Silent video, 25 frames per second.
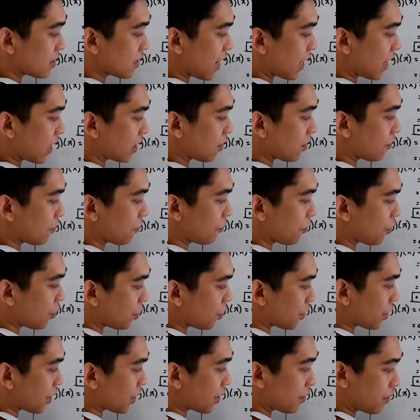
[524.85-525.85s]
negative
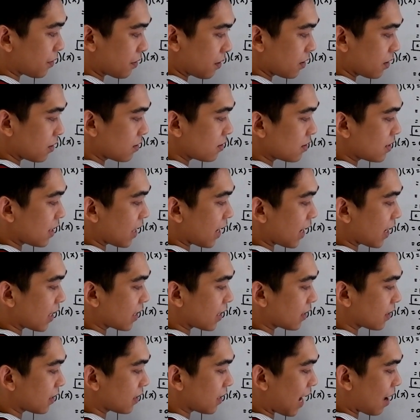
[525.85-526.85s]
4,
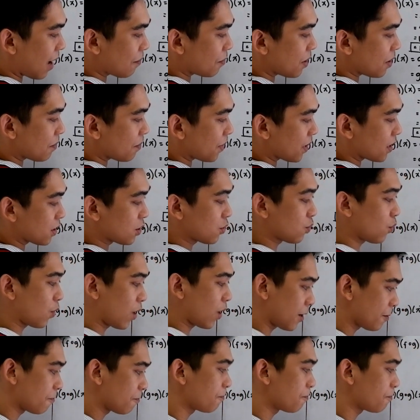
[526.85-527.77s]
then copy plus 1.